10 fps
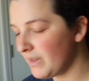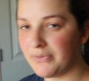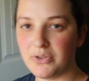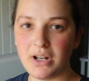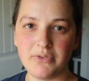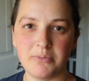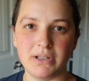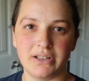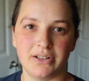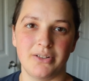If you're not
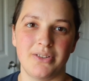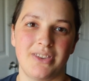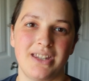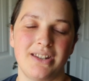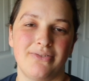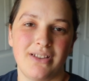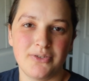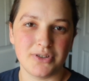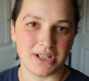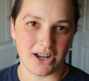familiar, the Fluff
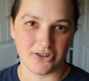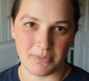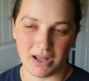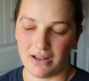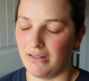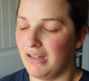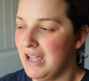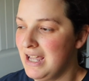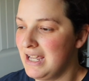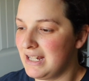Your Stash Mal
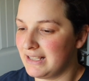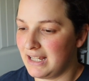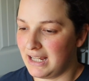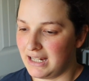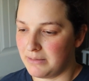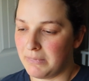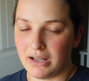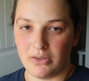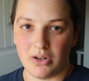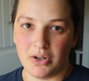is a
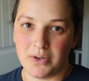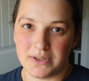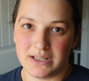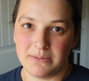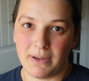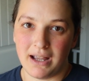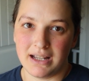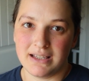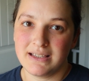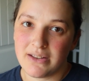make-along hosted
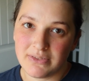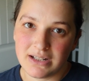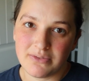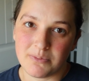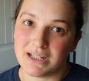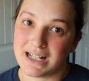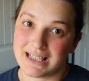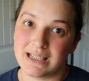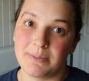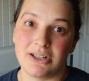by Stephanie from the
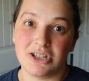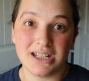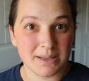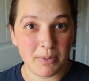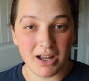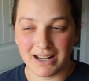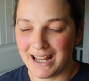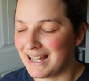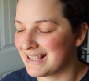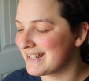Texas Peach Knits
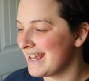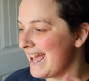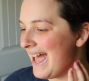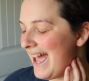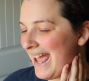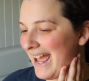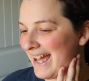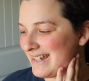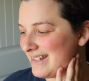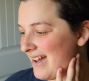podcast,
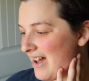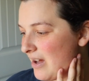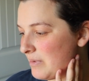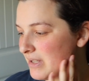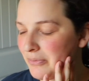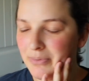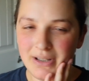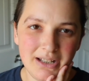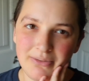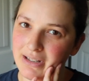and it's a
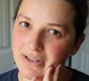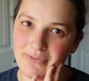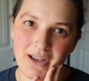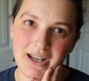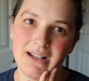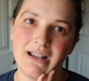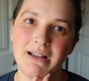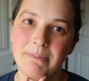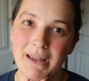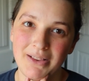really fun
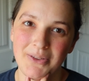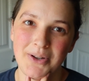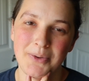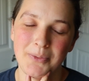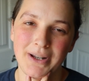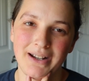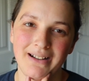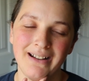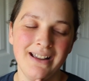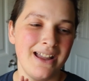make-along
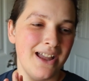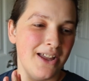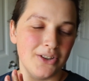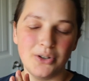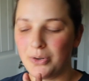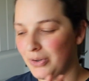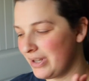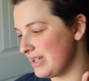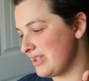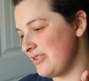where the goal
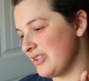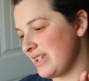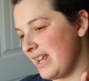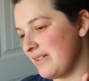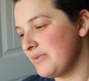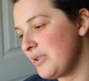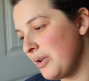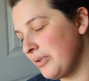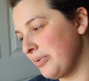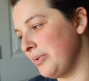is to just kind of
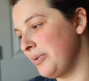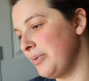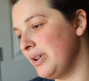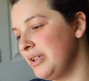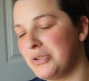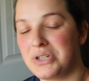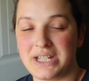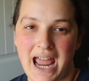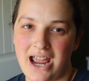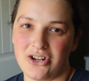go through your
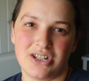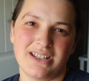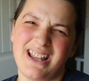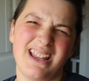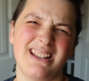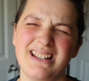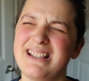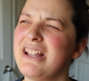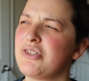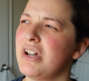stash. It's not
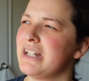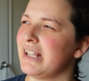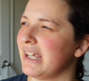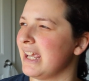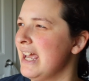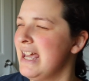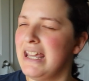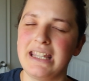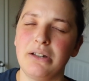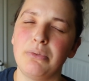trying to like
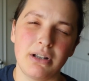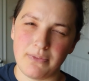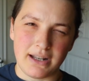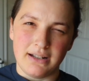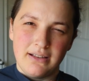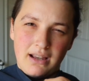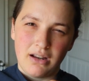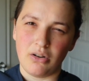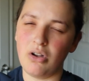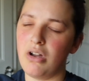get rid of
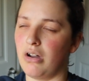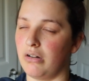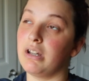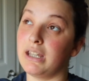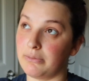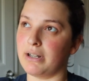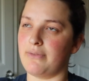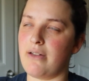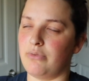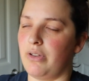anything or get rid of
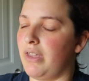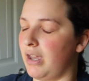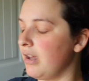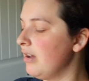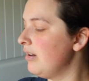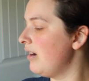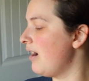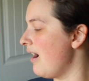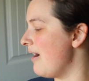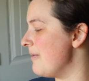everything
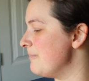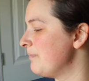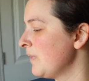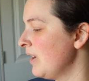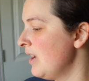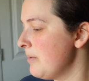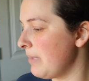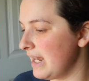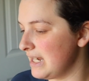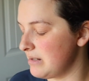
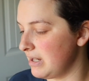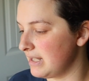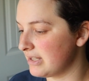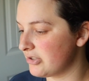by any means.